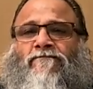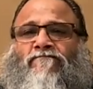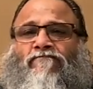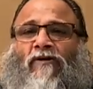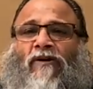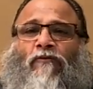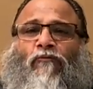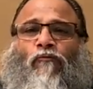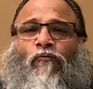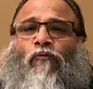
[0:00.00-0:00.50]

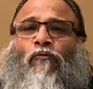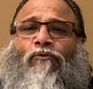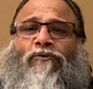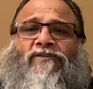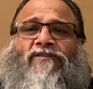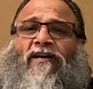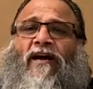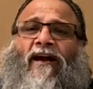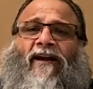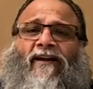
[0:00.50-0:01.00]
But who
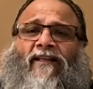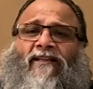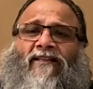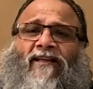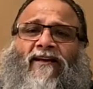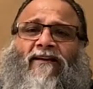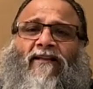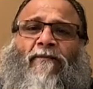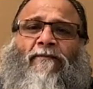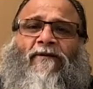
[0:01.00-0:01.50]
is guiding
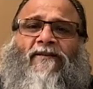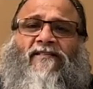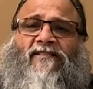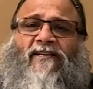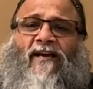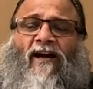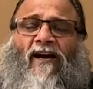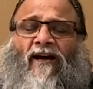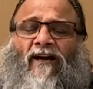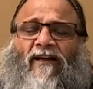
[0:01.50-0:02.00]
that
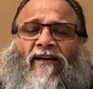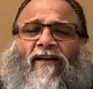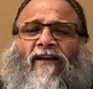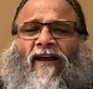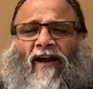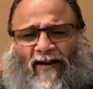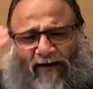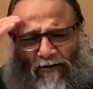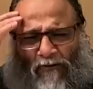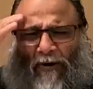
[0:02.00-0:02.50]
tapasya? He
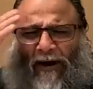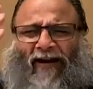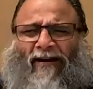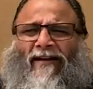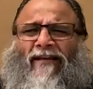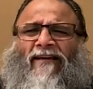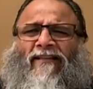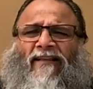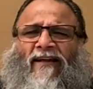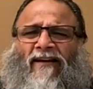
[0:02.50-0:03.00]
had no
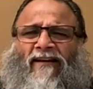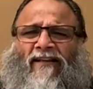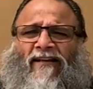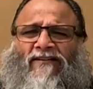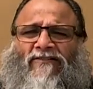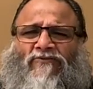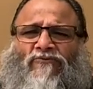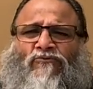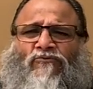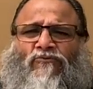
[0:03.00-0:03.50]
idea that he
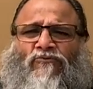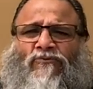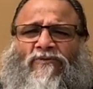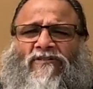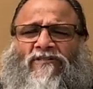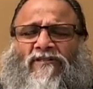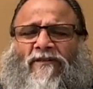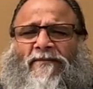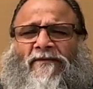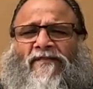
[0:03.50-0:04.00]
has to do
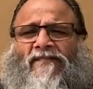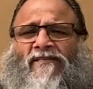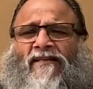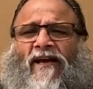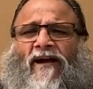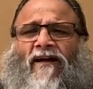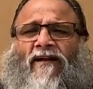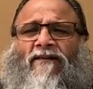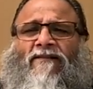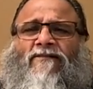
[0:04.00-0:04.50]
this
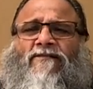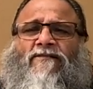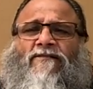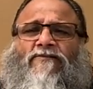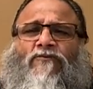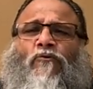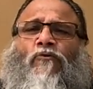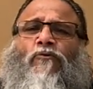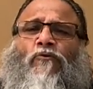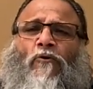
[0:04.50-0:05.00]
tapasya.
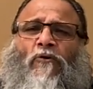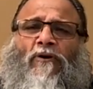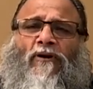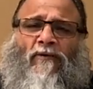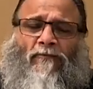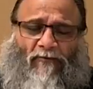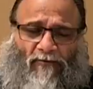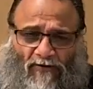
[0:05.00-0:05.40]
Who told him?